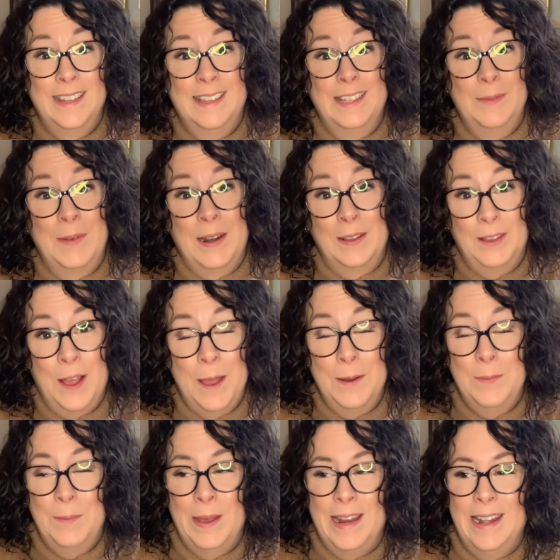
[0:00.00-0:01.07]
It's been a lot.
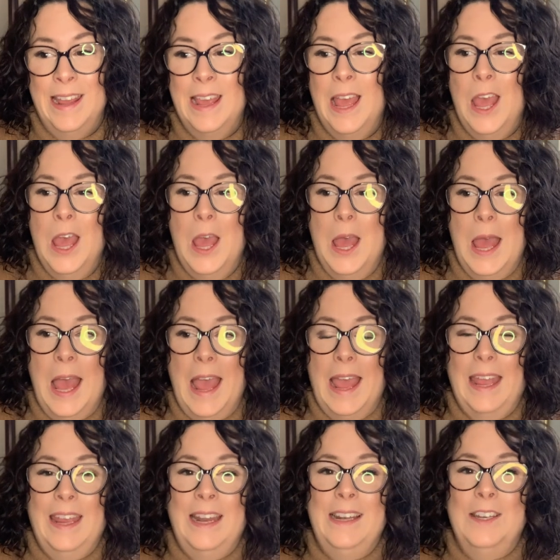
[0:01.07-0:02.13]
But
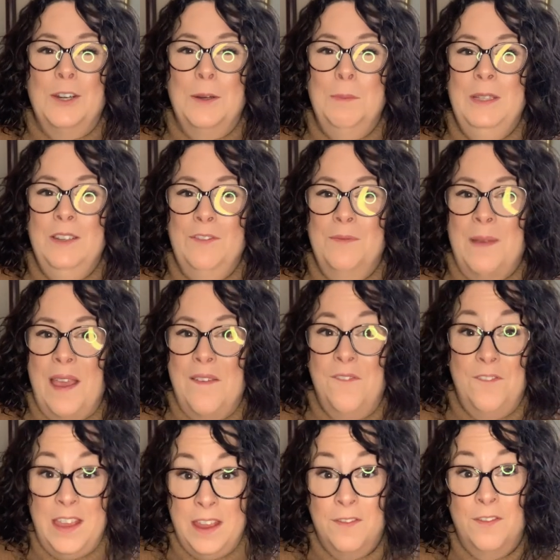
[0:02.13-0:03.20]
in terms of my
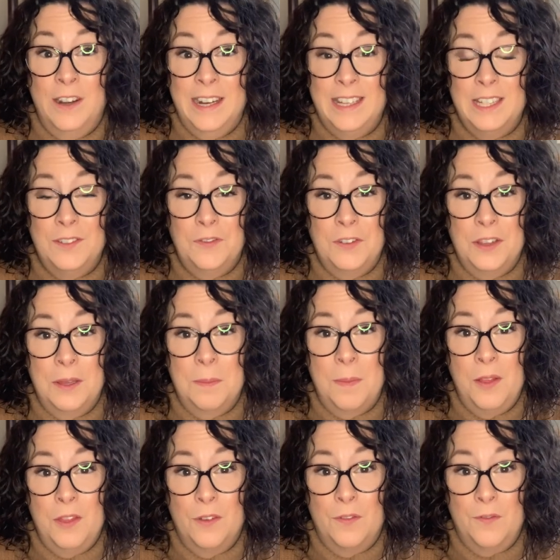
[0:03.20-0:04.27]
favorites for the
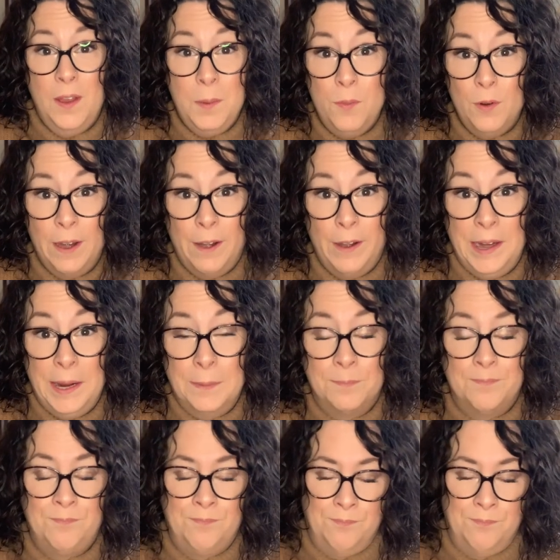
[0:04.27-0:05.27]
month of February,